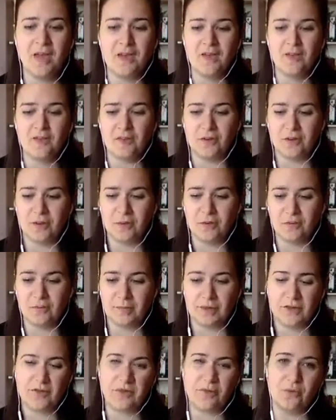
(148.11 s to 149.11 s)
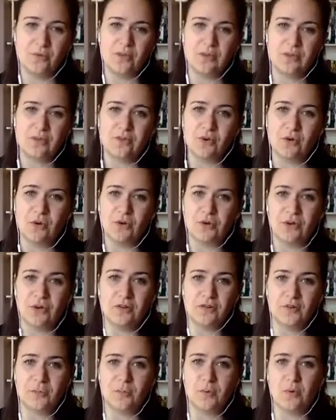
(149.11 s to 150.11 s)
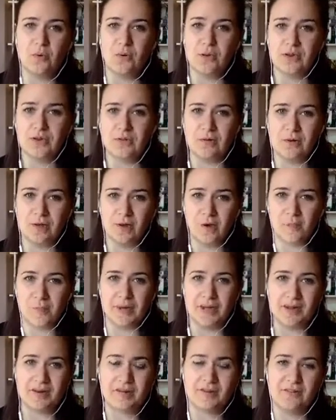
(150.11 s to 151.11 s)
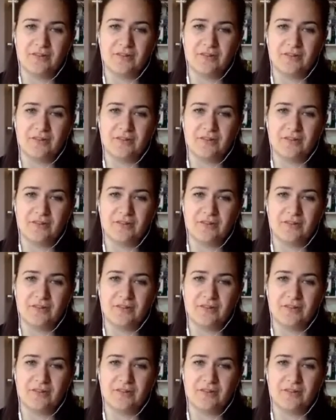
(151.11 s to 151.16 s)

So you want to make sure that you've got good support in your lower back,